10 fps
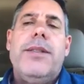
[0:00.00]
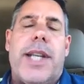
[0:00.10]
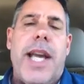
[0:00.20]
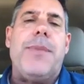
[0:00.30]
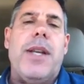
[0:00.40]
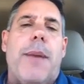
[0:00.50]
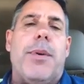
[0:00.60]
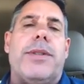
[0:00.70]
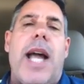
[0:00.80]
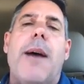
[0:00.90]
to keep the
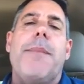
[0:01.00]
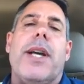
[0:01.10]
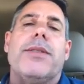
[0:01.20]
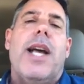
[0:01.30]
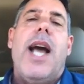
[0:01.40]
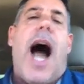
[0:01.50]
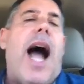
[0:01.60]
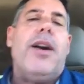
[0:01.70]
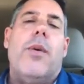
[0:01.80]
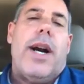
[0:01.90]
numbers down, because
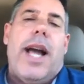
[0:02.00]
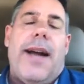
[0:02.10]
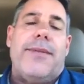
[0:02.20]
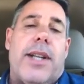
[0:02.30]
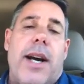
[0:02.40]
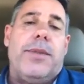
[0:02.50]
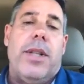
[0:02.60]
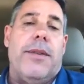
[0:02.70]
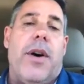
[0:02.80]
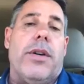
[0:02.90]
I don't want to have to come to
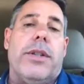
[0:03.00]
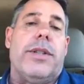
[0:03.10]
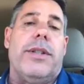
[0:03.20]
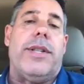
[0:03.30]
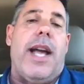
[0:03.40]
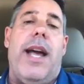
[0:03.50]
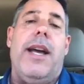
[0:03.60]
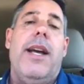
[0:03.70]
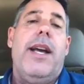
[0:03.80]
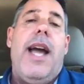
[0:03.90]
the voters and
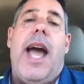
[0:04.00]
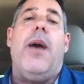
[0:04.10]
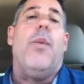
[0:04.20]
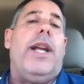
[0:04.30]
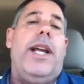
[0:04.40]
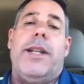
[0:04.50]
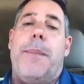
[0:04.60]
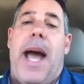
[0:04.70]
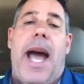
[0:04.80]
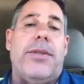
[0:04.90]
say, hey, we need to
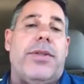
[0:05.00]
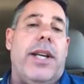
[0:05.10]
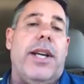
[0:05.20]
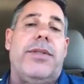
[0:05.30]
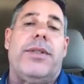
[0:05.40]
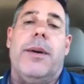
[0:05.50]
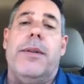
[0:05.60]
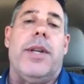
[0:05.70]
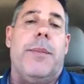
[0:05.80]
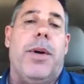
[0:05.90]
pass this
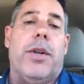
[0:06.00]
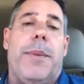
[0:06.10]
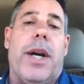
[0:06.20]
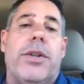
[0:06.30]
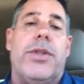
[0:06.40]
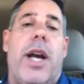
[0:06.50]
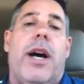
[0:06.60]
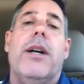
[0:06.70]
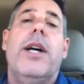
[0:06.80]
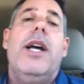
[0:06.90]
to build a bigger
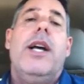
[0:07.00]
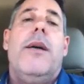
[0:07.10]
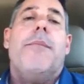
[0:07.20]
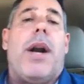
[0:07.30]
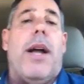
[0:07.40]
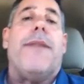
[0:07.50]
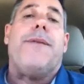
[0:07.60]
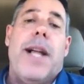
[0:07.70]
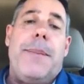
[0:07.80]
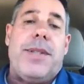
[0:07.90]
jail. But on the flip